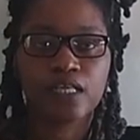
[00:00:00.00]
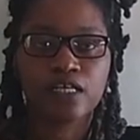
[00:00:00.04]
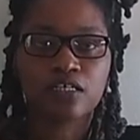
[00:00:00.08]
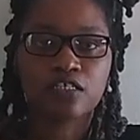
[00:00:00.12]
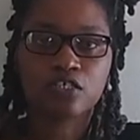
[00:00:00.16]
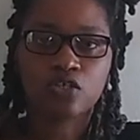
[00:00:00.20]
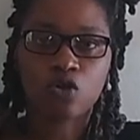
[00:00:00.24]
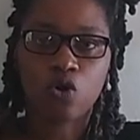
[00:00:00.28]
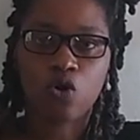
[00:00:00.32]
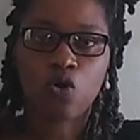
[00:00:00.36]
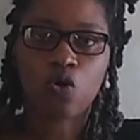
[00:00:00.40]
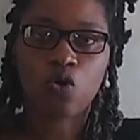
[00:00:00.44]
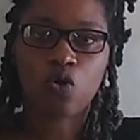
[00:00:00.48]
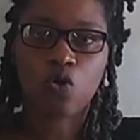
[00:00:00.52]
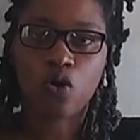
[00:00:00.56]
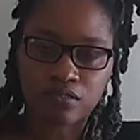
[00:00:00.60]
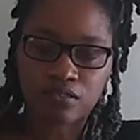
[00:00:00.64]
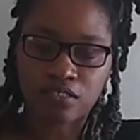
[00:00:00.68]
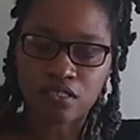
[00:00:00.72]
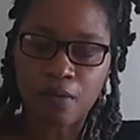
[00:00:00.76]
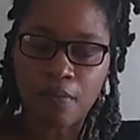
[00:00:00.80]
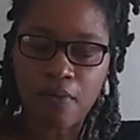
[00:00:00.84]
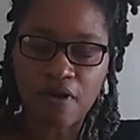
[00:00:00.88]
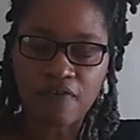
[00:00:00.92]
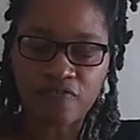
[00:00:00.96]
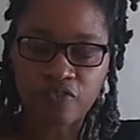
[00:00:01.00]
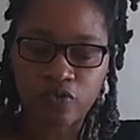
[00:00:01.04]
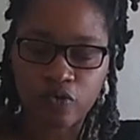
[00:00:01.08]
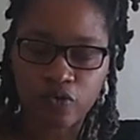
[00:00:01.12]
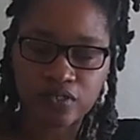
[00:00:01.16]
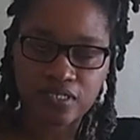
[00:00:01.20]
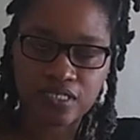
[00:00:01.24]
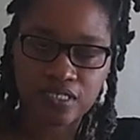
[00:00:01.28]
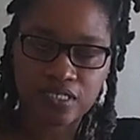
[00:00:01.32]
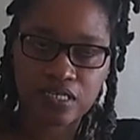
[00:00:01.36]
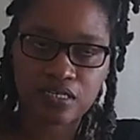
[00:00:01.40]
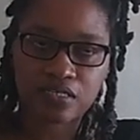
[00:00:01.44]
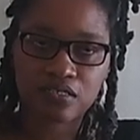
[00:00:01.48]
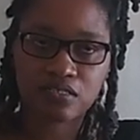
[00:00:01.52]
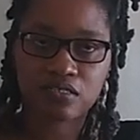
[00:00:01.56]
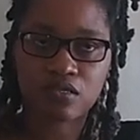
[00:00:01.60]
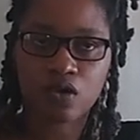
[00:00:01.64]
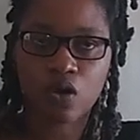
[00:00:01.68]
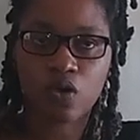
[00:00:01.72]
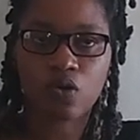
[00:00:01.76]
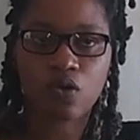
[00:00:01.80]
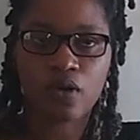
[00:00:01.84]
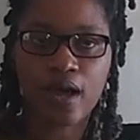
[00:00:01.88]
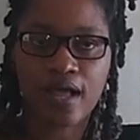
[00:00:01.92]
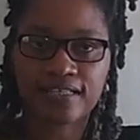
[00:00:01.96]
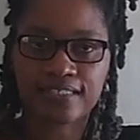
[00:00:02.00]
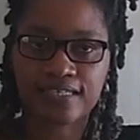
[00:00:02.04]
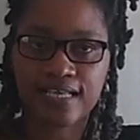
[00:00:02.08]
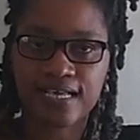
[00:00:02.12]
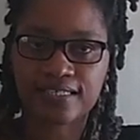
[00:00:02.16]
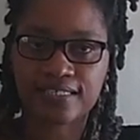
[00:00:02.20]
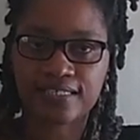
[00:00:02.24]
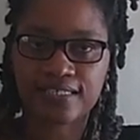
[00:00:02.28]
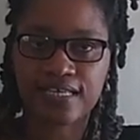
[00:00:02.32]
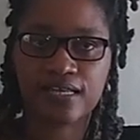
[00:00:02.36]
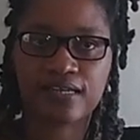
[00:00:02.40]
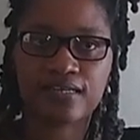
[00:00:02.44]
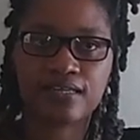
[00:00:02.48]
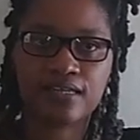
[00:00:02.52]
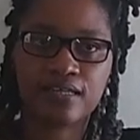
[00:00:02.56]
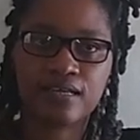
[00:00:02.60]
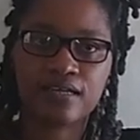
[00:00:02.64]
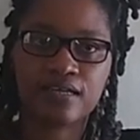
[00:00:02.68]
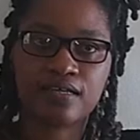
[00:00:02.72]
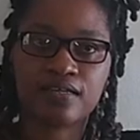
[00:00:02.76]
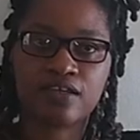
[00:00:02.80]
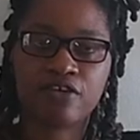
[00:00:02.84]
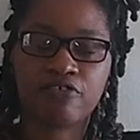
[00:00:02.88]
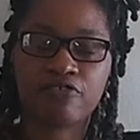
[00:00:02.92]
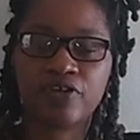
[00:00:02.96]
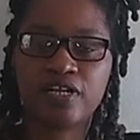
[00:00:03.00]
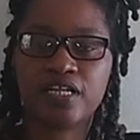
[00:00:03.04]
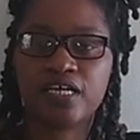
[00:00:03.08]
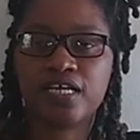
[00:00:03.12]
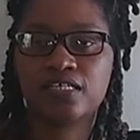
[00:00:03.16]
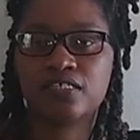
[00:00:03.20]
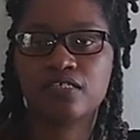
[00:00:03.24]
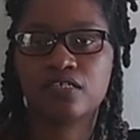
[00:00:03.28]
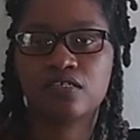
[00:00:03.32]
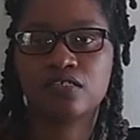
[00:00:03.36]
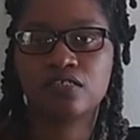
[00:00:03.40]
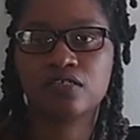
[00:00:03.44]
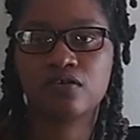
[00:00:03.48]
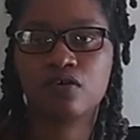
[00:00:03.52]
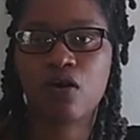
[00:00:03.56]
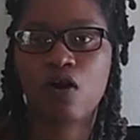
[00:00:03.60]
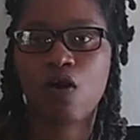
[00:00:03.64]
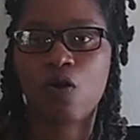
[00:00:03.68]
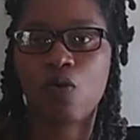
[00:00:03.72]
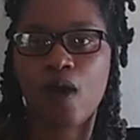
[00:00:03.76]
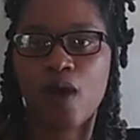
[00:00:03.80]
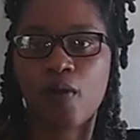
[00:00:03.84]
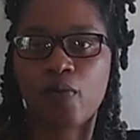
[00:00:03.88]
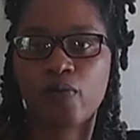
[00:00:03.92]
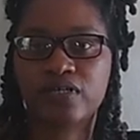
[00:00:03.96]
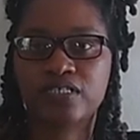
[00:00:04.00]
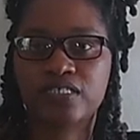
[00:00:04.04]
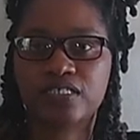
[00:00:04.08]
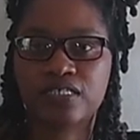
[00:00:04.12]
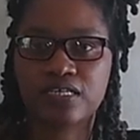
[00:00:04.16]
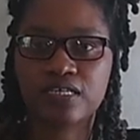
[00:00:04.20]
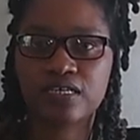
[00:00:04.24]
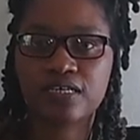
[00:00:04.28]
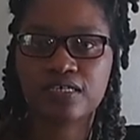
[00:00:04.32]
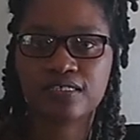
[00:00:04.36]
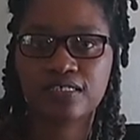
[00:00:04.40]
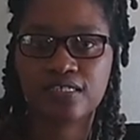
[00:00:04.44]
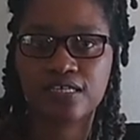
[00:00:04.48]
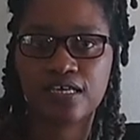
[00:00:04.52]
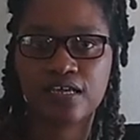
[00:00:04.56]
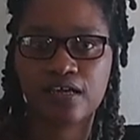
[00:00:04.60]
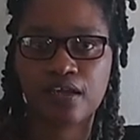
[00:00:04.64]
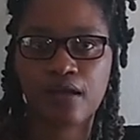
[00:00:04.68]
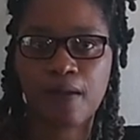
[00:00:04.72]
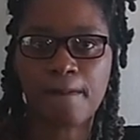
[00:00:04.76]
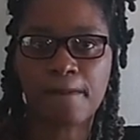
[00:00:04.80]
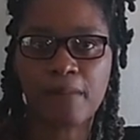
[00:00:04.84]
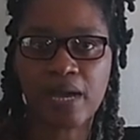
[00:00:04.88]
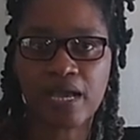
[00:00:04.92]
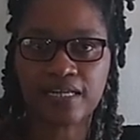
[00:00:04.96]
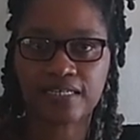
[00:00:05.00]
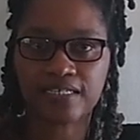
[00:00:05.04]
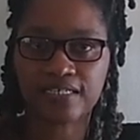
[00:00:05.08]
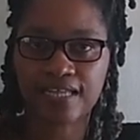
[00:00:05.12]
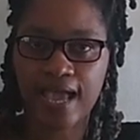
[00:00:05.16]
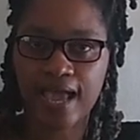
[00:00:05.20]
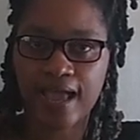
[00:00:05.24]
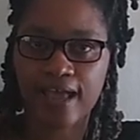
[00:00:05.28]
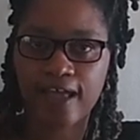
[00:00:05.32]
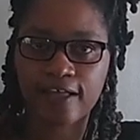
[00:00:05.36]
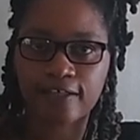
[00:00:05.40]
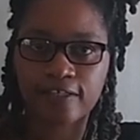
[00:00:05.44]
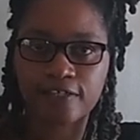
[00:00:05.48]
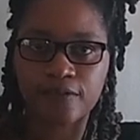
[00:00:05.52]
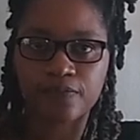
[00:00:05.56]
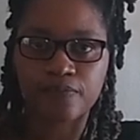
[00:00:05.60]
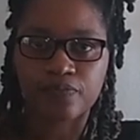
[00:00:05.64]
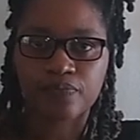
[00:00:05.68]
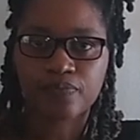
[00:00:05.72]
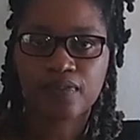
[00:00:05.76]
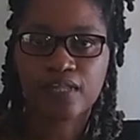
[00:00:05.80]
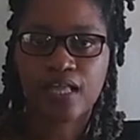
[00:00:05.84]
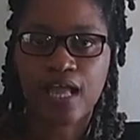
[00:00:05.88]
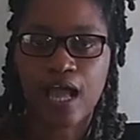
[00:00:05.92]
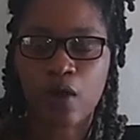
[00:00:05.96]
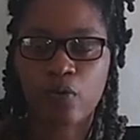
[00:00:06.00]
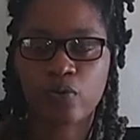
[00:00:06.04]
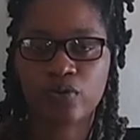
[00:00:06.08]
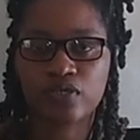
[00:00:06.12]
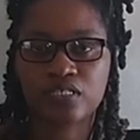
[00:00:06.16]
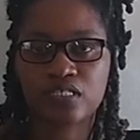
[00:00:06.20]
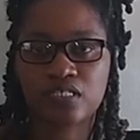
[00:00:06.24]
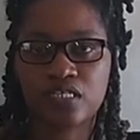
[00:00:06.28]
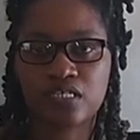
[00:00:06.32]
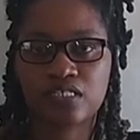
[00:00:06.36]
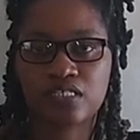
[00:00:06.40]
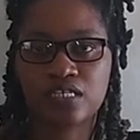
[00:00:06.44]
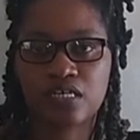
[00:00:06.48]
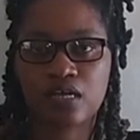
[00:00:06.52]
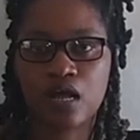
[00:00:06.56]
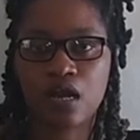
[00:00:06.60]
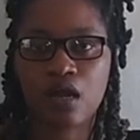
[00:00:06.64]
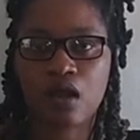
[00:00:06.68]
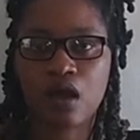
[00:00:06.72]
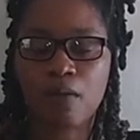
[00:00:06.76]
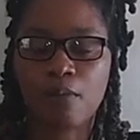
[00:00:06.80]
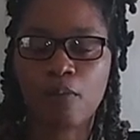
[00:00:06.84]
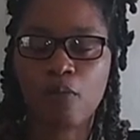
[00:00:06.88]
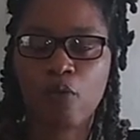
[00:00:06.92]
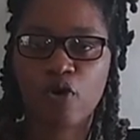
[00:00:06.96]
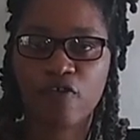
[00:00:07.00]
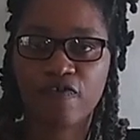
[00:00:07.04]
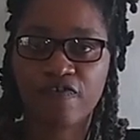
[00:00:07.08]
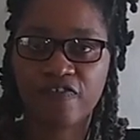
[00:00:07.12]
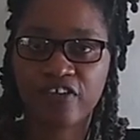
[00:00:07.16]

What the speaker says: So some of those things now, as I said, they related to how I was eating my diet. I was eating a lot more